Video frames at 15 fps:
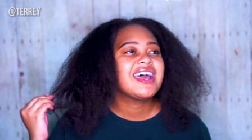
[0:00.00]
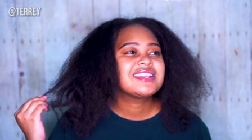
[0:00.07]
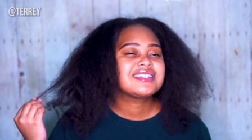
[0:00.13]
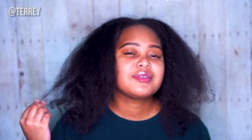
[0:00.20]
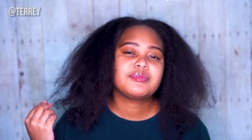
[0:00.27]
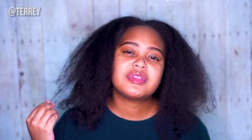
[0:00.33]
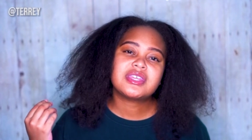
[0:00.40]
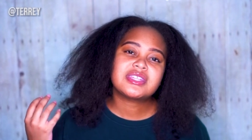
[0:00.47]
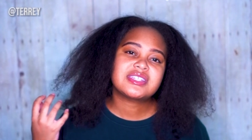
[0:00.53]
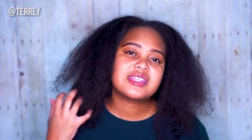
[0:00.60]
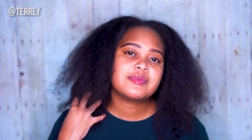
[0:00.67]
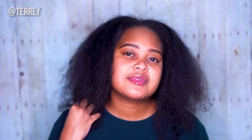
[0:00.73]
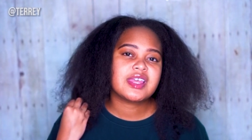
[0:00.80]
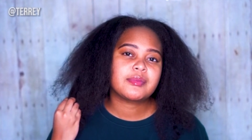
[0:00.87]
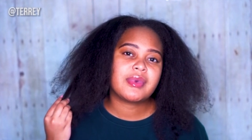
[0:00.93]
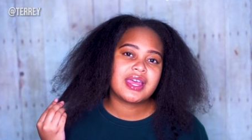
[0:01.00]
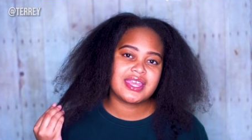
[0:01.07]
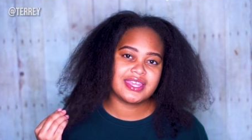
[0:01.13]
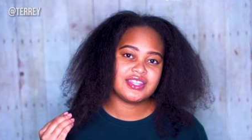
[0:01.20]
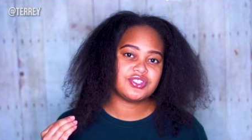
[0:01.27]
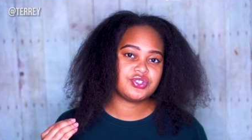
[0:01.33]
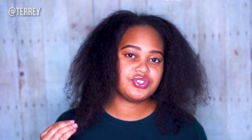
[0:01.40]
to me it seems like my
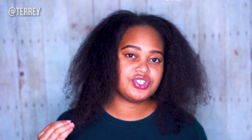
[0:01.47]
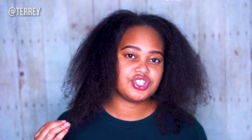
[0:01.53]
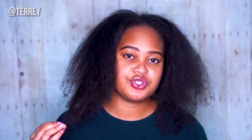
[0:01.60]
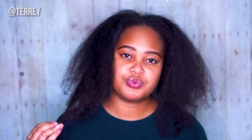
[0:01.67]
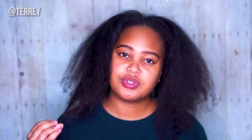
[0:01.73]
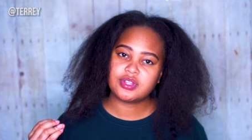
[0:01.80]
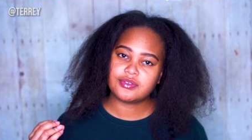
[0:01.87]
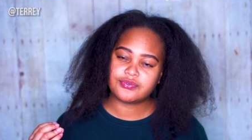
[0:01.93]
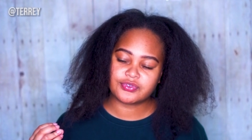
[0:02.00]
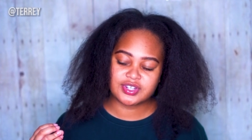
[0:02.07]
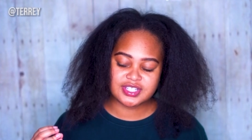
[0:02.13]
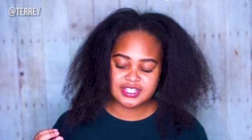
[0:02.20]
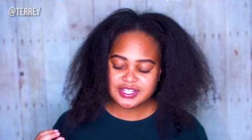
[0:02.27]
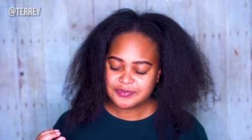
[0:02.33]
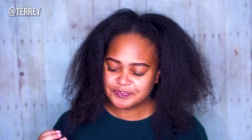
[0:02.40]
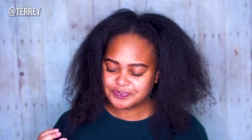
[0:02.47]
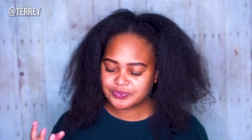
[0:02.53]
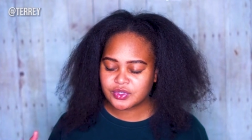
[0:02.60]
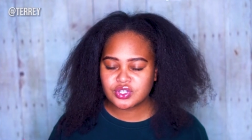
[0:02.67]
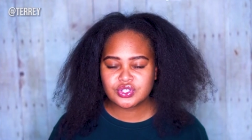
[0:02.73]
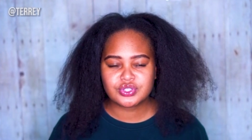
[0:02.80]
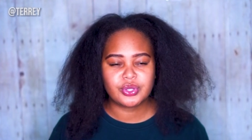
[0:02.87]
ends are just really frizzy.
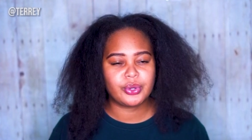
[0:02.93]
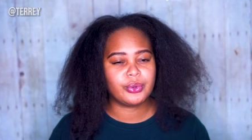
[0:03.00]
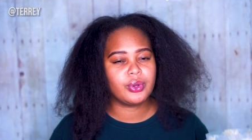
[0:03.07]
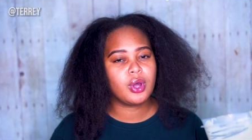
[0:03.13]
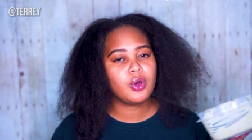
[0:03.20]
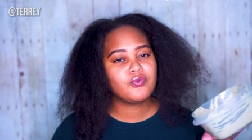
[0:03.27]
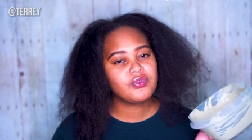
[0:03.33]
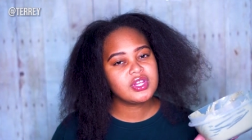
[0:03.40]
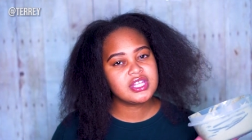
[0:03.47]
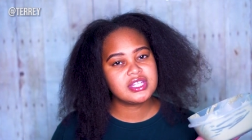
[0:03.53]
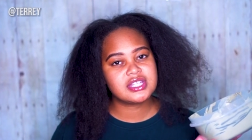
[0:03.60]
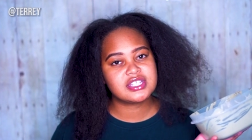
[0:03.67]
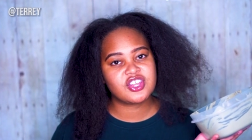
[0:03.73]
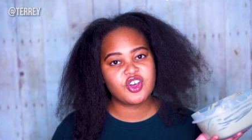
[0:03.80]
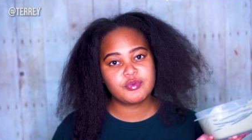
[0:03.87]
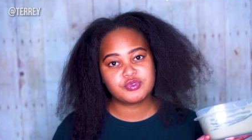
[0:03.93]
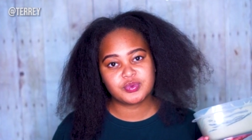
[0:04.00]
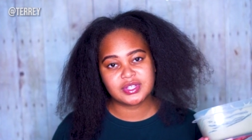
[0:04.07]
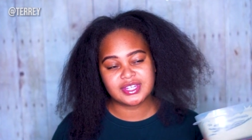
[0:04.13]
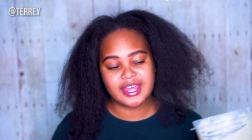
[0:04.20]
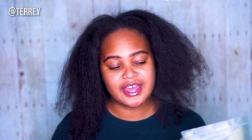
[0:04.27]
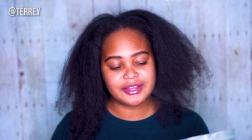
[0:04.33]
So hopefully this helps
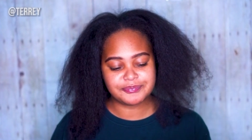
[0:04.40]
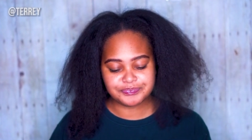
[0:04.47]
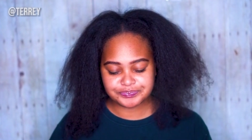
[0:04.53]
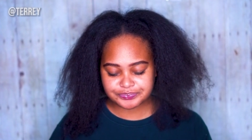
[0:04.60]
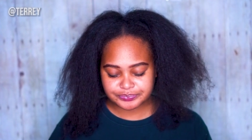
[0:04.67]
with that.